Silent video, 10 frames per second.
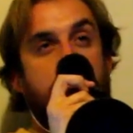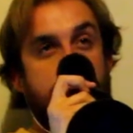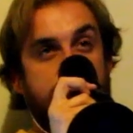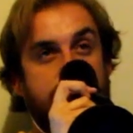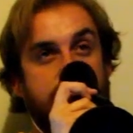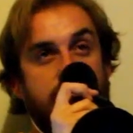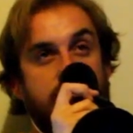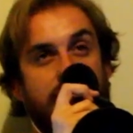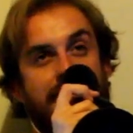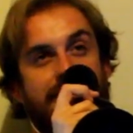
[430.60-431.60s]
cadence
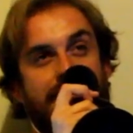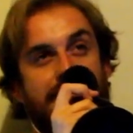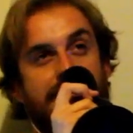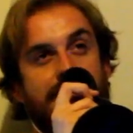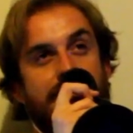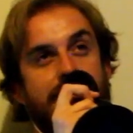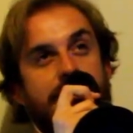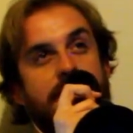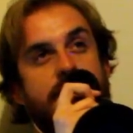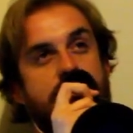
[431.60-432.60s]

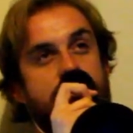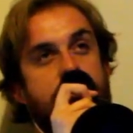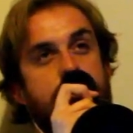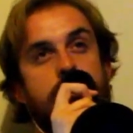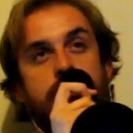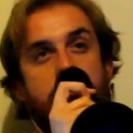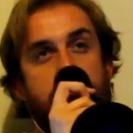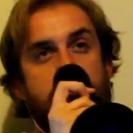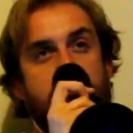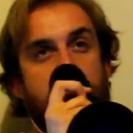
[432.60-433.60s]
in his deep
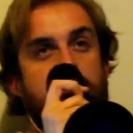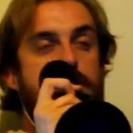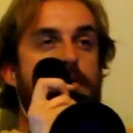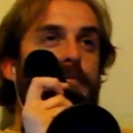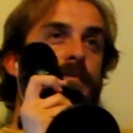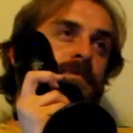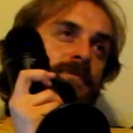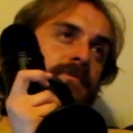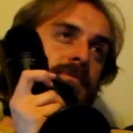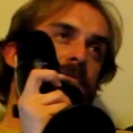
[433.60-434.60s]
baritone.
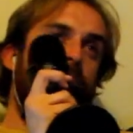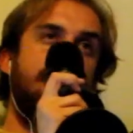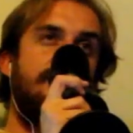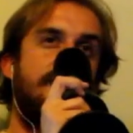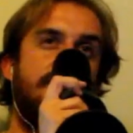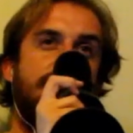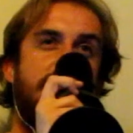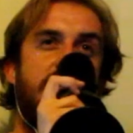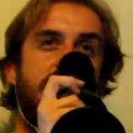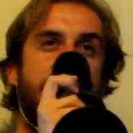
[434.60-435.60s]

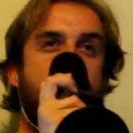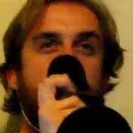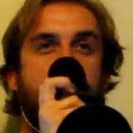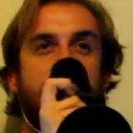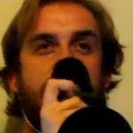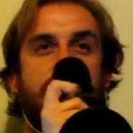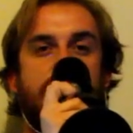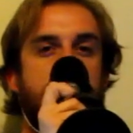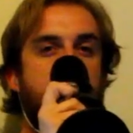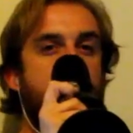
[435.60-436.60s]
Is it a baritone? I
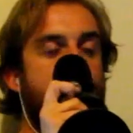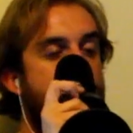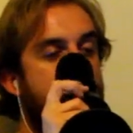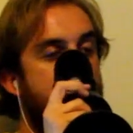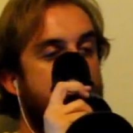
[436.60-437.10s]
don't know.